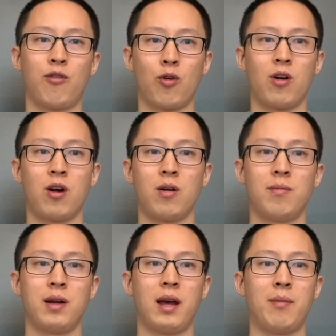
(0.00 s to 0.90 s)

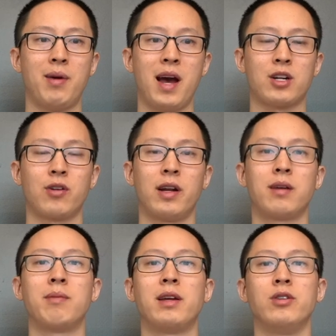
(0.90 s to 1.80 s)
forearm and back
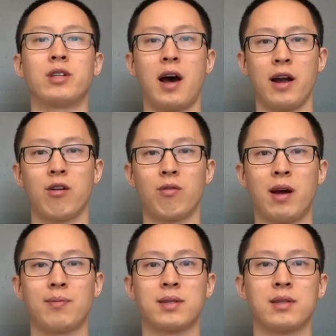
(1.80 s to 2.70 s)
training may use higher
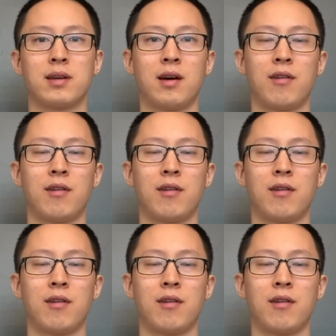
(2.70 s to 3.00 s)
reps